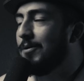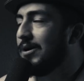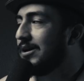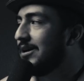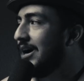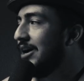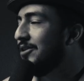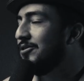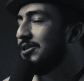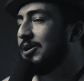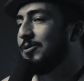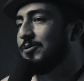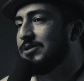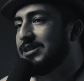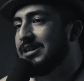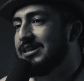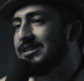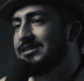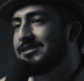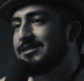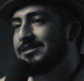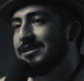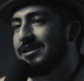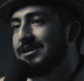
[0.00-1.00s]
my! I do that with
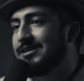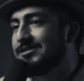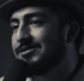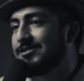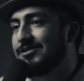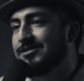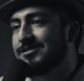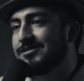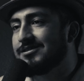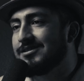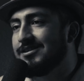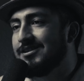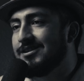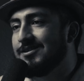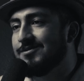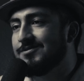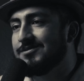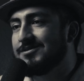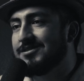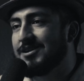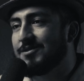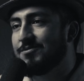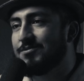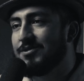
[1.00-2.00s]
insects all the time.
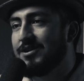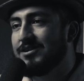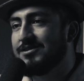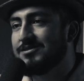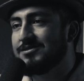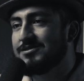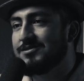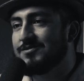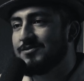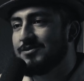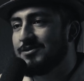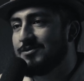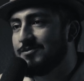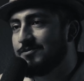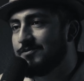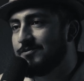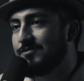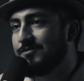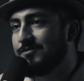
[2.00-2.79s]
Just take pictures of them.